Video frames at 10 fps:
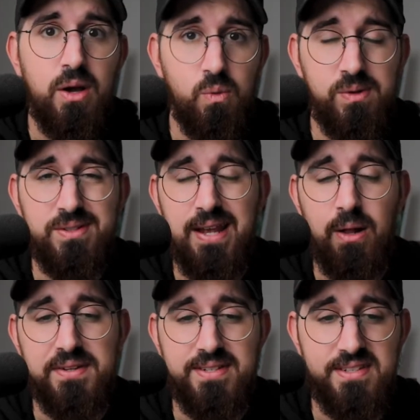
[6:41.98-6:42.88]
will
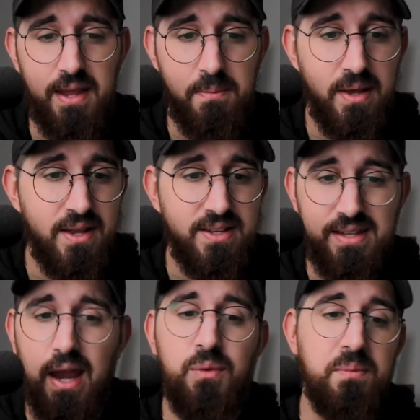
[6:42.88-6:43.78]
tell the same.
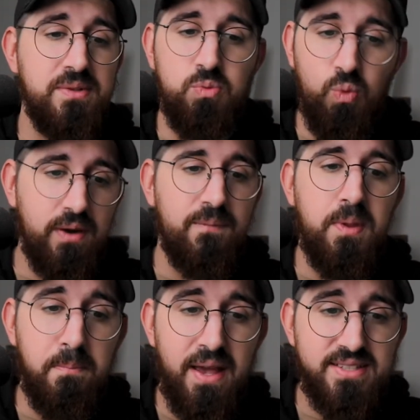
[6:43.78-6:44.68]
Skyrim is one of
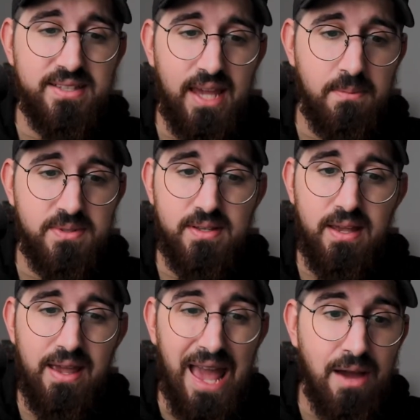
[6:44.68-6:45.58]
the best games
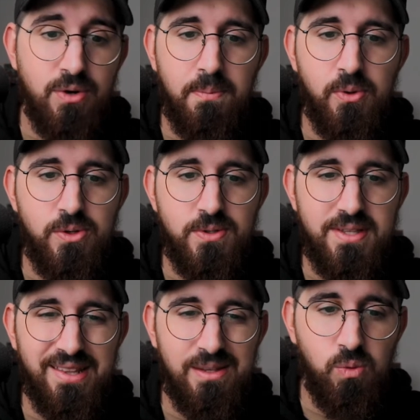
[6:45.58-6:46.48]
ever produced
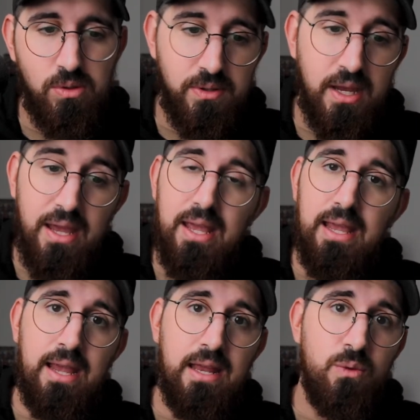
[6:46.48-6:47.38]
in the world,
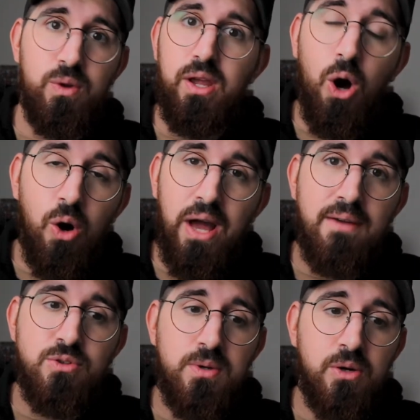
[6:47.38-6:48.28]
and we all
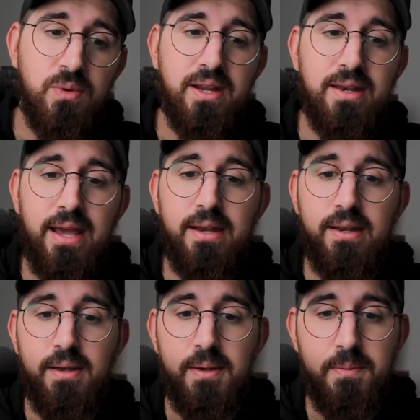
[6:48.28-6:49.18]
have to agree that
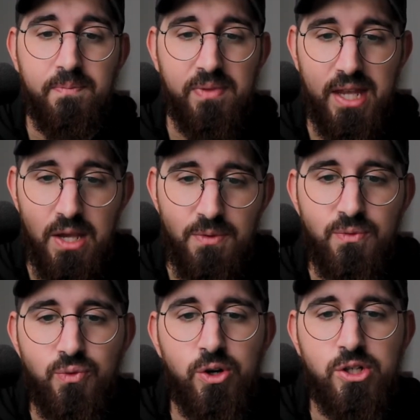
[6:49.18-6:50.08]
even
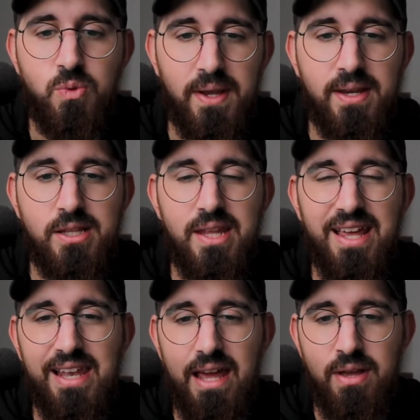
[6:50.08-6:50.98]
for
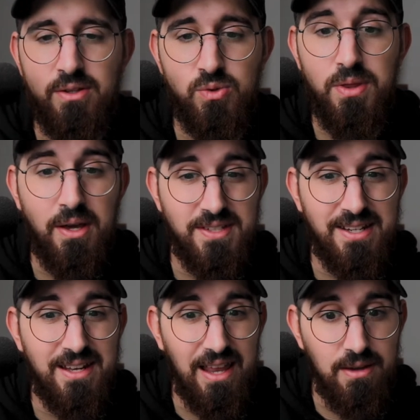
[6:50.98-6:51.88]

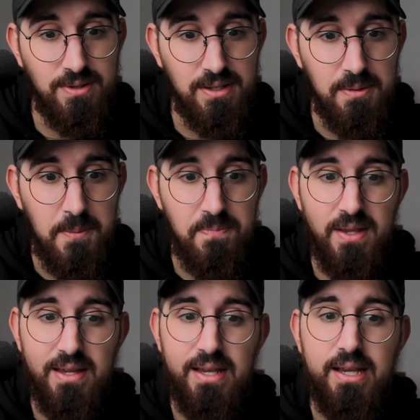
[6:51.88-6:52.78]
2011
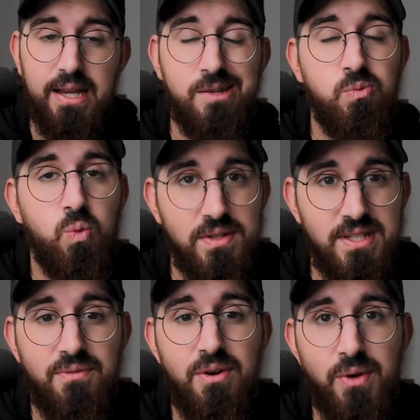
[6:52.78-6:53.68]
it
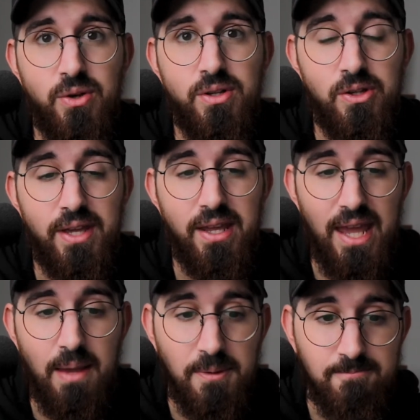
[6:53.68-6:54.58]
wasn't a very good looking game,